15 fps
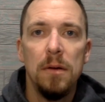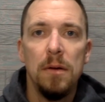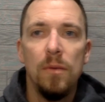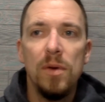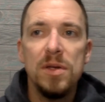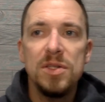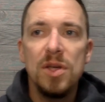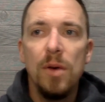
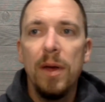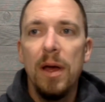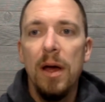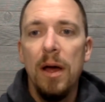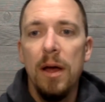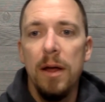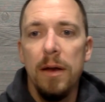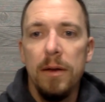What is going
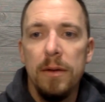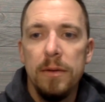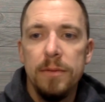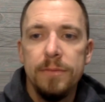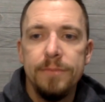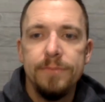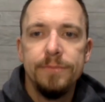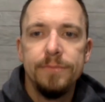on?
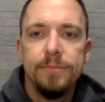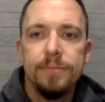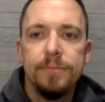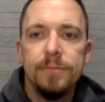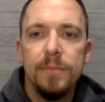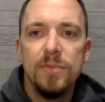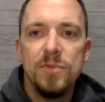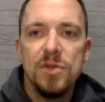
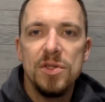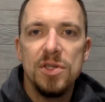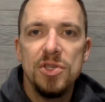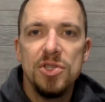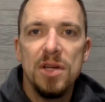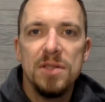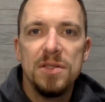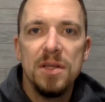Just
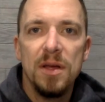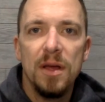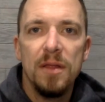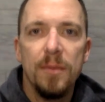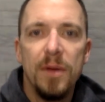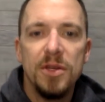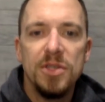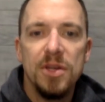adjusting. I
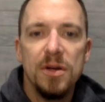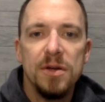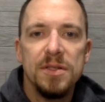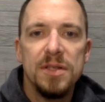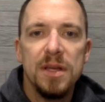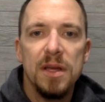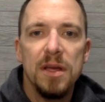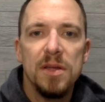think my chair is
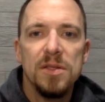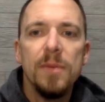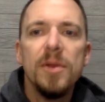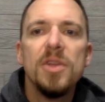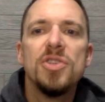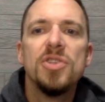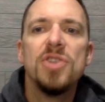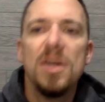sinking. So I'm
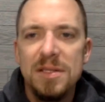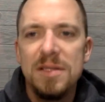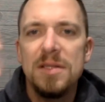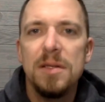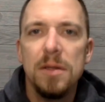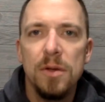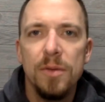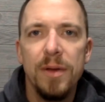going to adjust this
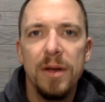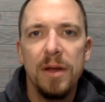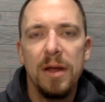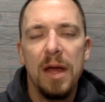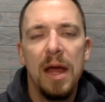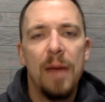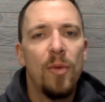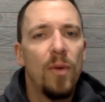a little bit,
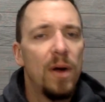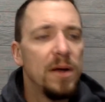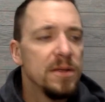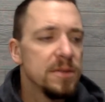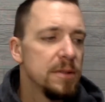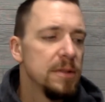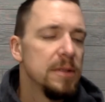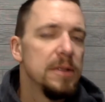camera-wise.
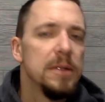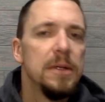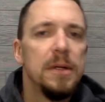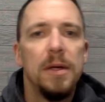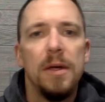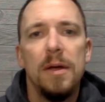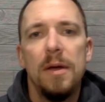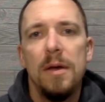
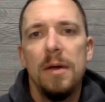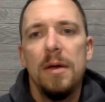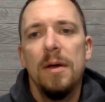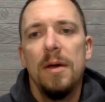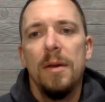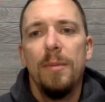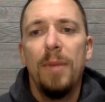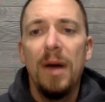
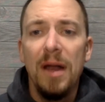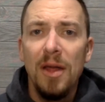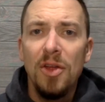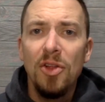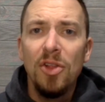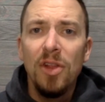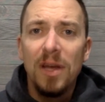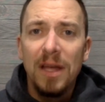But
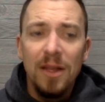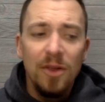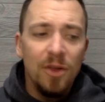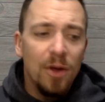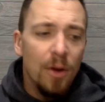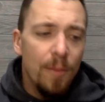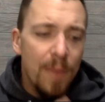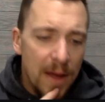you look at it and you
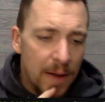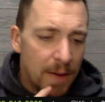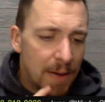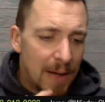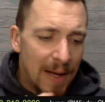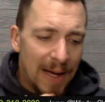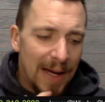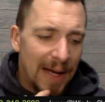go, man,
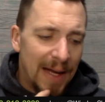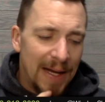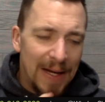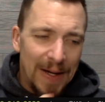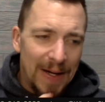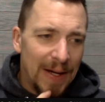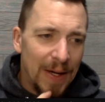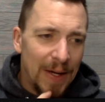I
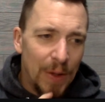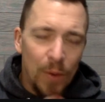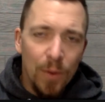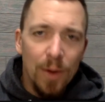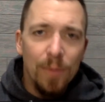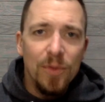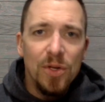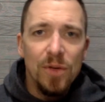don't, I don't know what
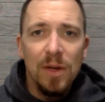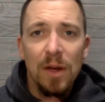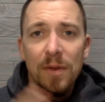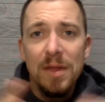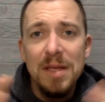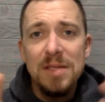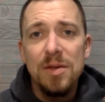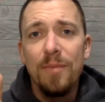I'm doing. Now,
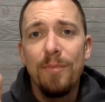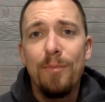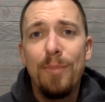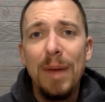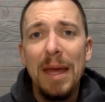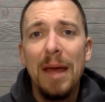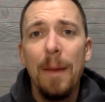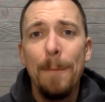these are
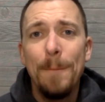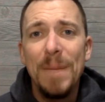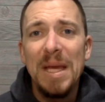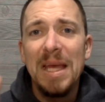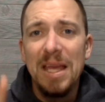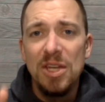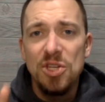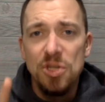big,
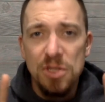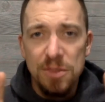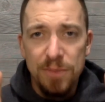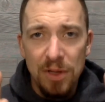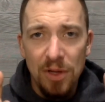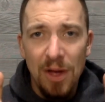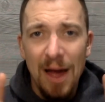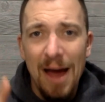big issues,
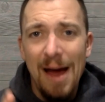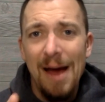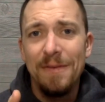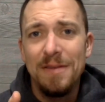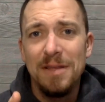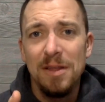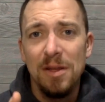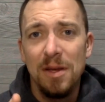but you have
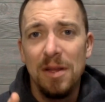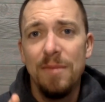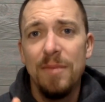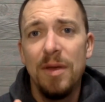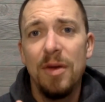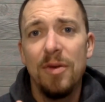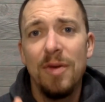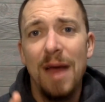to look in the
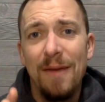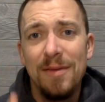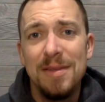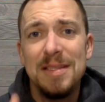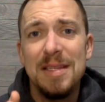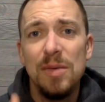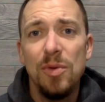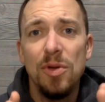mirror. You have to
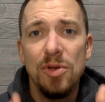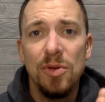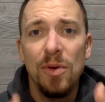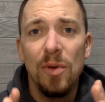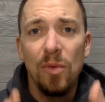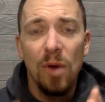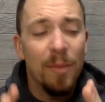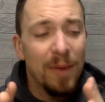see what you're
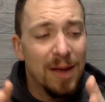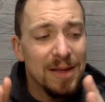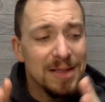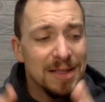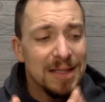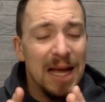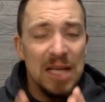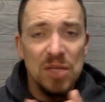doing wrong because
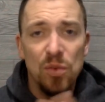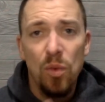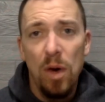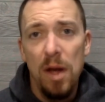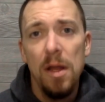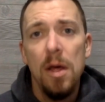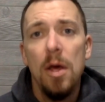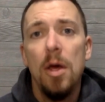guess
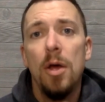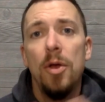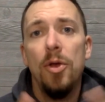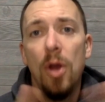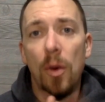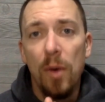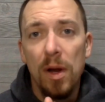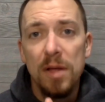what?
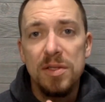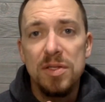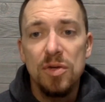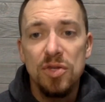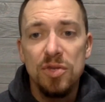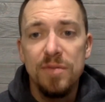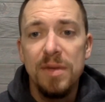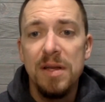No one on
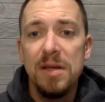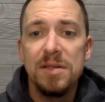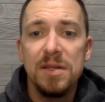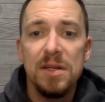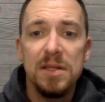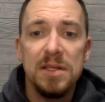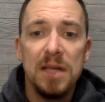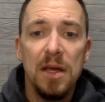social media is
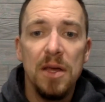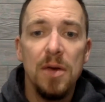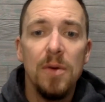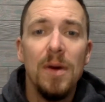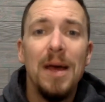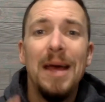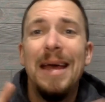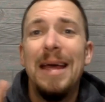going to tell you.
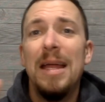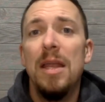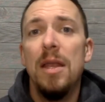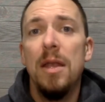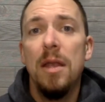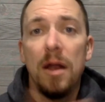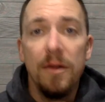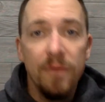
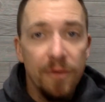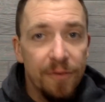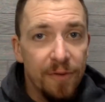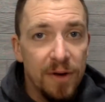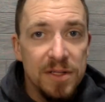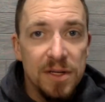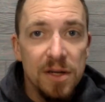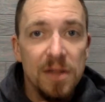None of your
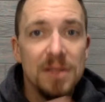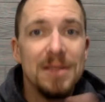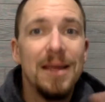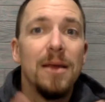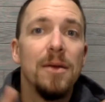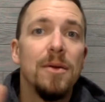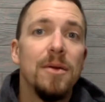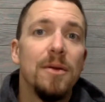friends are going to tell
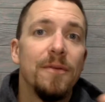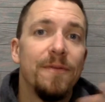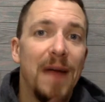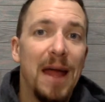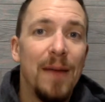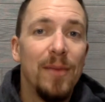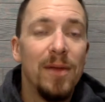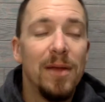you, your
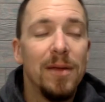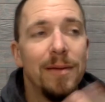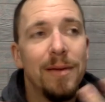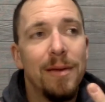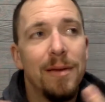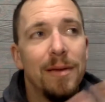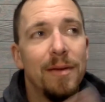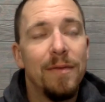family,
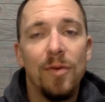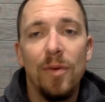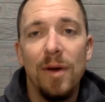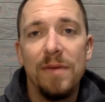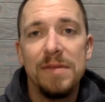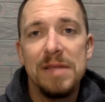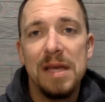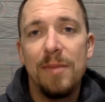eh, if your
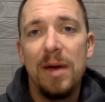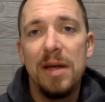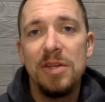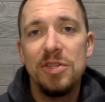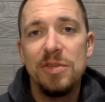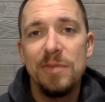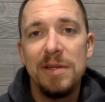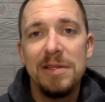wife's like mine,
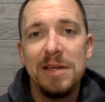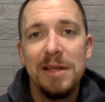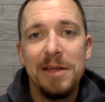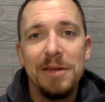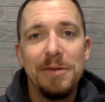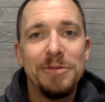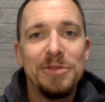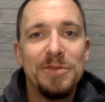she might tell
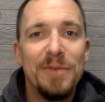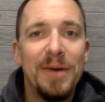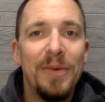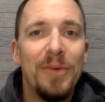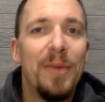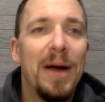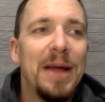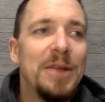you, she might
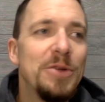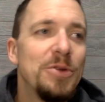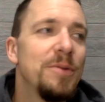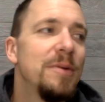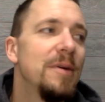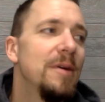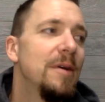remind you.